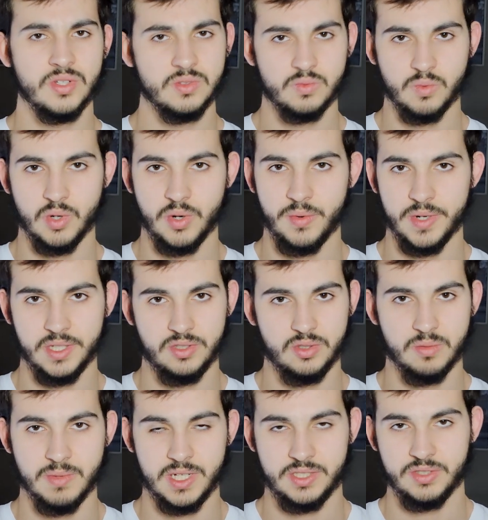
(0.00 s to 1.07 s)
Don't worry
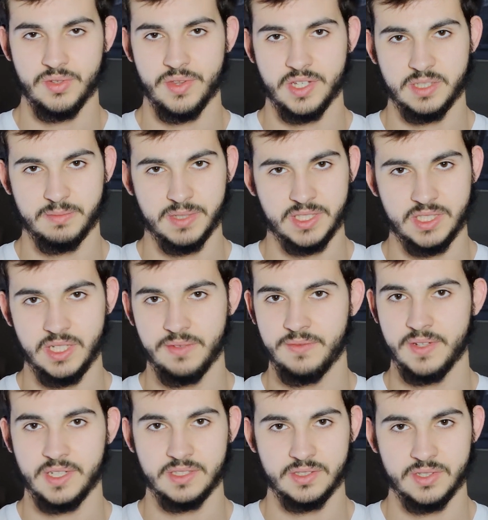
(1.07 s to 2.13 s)
too much on the
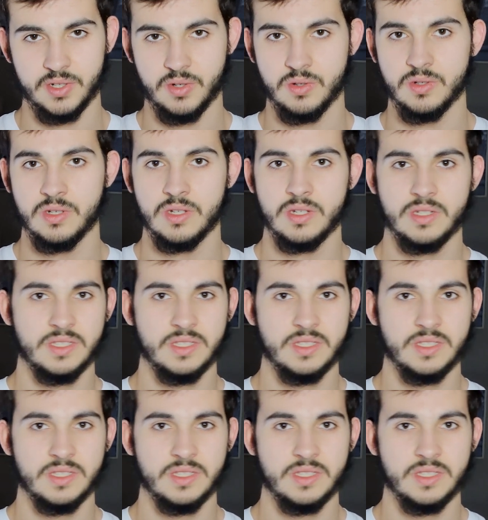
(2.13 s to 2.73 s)
specifics though,